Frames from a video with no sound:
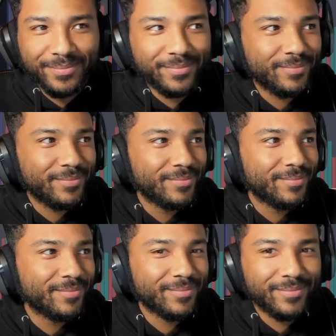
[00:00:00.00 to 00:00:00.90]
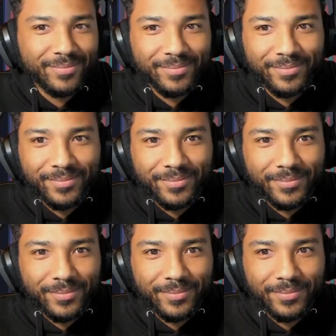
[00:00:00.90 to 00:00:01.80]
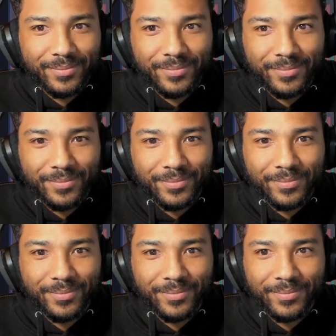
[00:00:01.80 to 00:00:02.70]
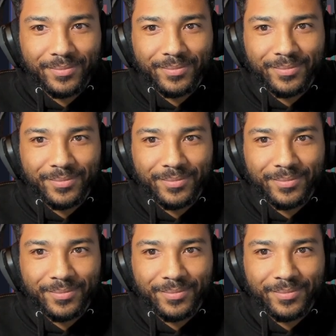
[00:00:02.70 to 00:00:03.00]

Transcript: Nobody speaks.